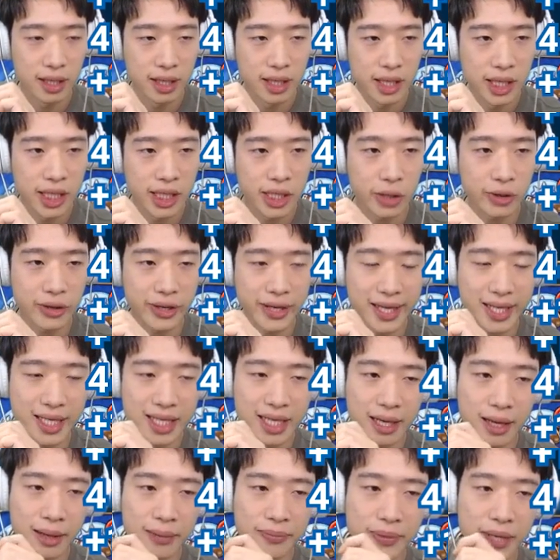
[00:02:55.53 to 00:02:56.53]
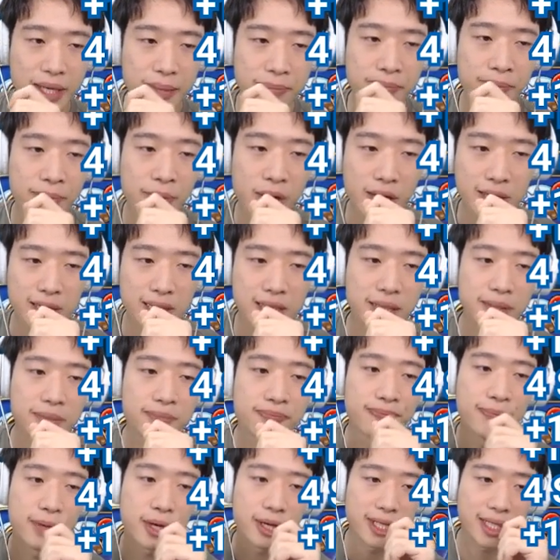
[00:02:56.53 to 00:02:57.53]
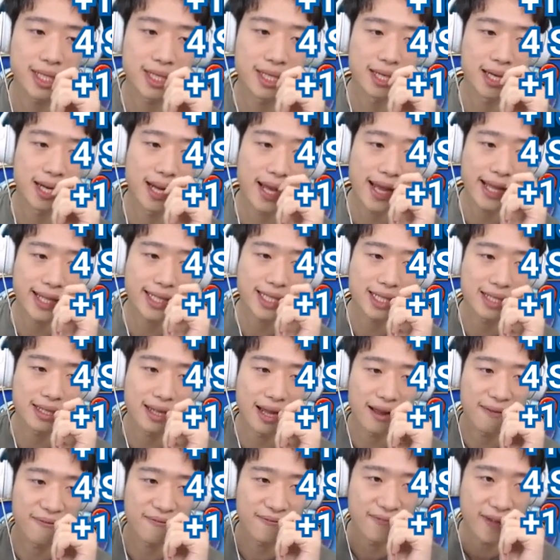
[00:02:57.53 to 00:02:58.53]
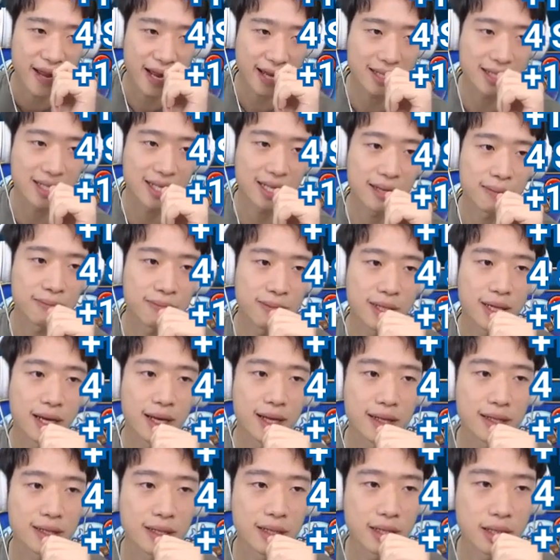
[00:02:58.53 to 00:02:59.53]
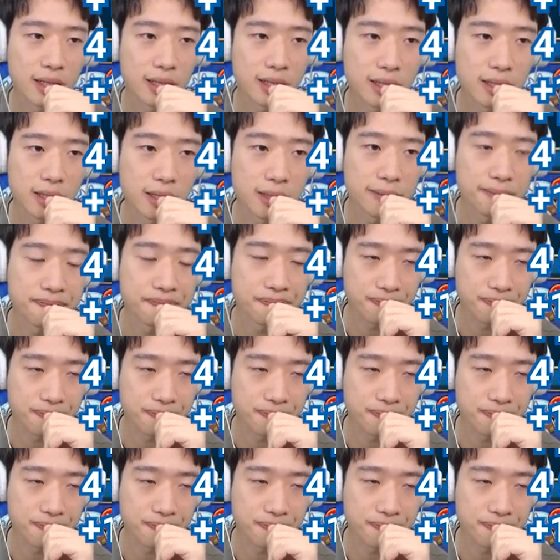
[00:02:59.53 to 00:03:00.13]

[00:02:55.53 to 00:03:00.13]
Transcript: So it's gonna be much less effective than the